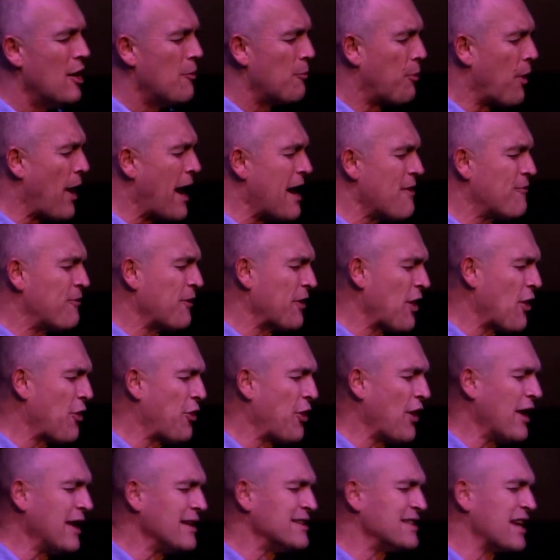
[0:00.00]
Pray for the
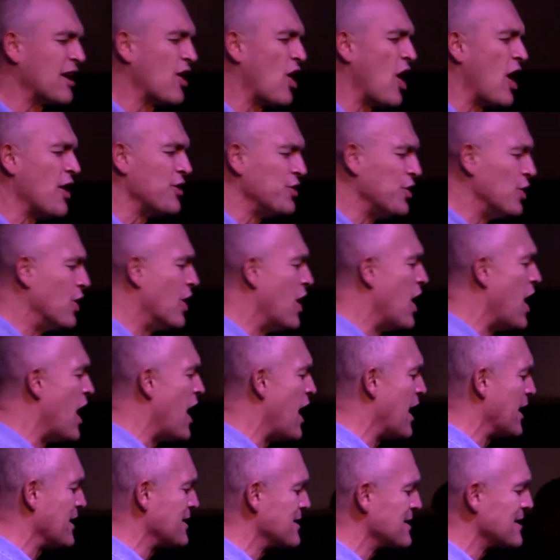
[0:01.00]
things that are on your
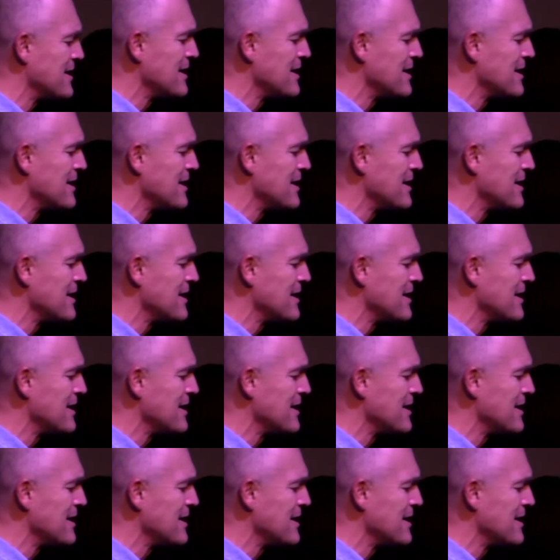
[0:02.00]
heart.